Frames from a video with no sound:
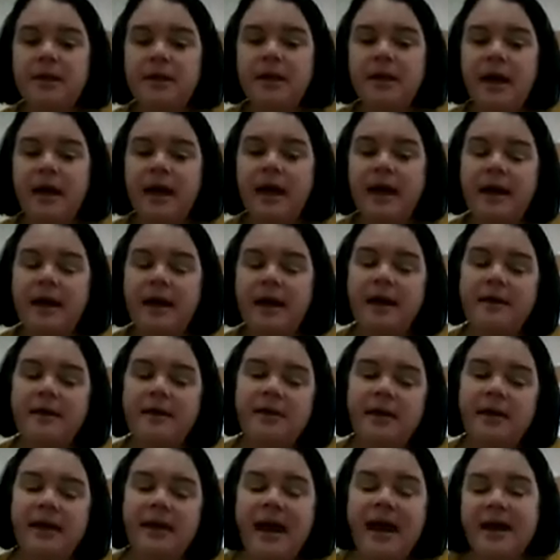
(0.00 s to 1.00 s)

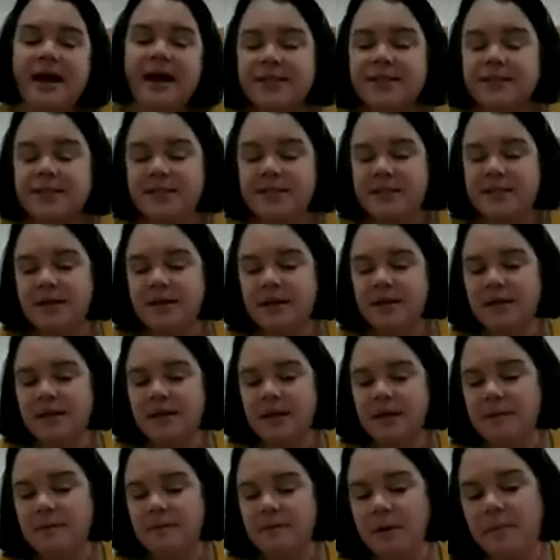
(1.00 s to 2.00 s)
The last,
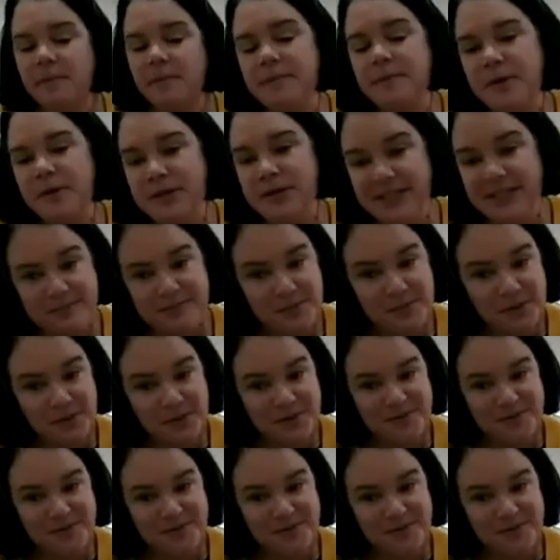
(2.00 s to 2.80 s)
and probably most important